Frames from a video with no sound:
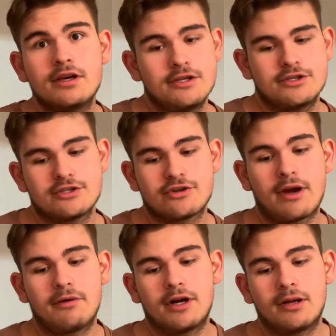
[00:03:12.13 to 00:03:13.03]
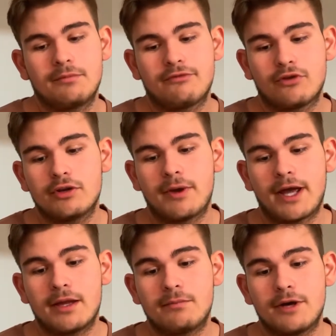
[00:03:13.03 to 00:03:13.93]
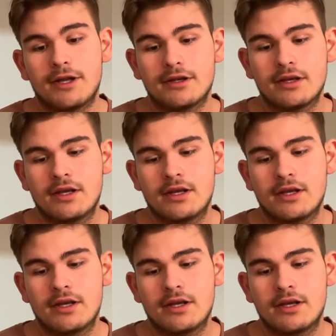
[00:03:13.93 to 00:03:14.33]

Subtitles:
You should try one on before you buy it, but